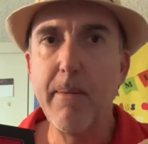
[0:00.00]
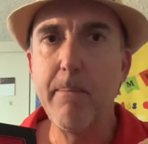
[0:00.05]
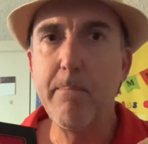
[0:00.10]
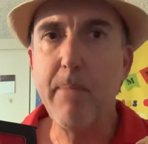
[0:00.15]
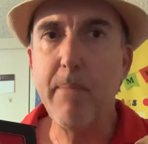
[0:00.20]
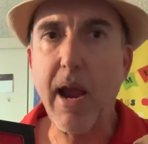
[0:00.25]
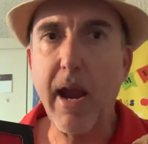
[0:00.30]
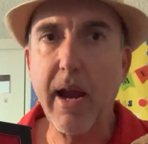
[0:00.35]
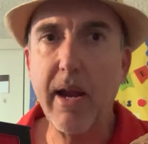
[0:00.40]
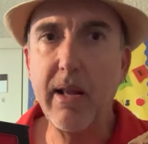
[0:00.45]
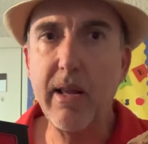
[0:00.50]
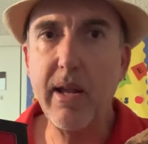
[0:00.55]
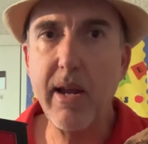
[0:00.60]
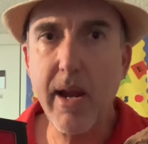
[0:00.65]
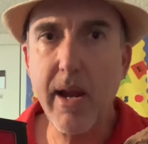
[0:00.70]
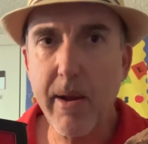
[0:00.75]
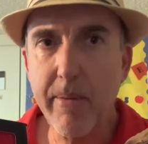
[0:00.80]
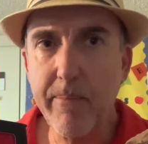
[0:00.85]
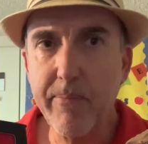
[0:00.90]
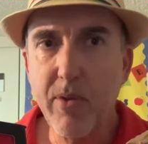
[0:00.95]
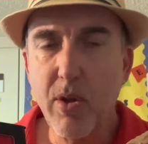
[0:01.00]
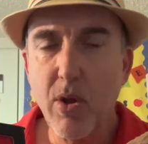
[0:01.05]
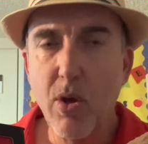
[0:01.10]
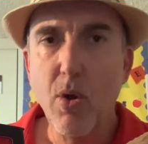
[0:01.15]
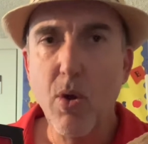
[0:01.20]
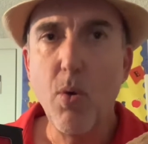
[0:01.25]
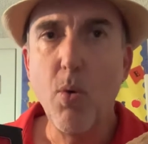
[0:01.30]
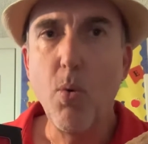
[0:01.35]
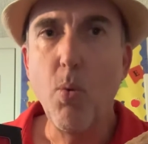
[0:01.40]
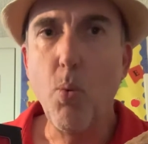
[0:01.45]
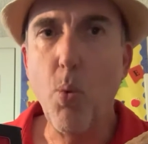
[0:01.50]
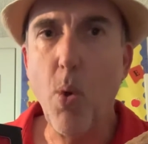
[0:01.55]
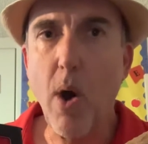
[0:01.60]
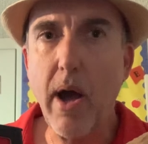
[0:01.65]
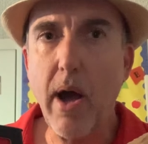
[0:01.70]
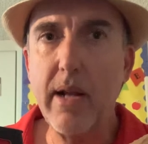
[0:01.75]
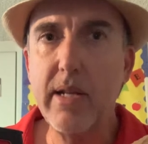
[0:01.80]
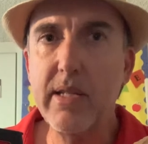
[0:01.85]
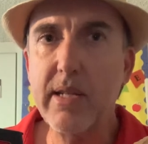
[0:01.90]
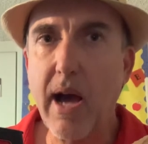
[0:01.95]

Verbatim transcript: Mainly, what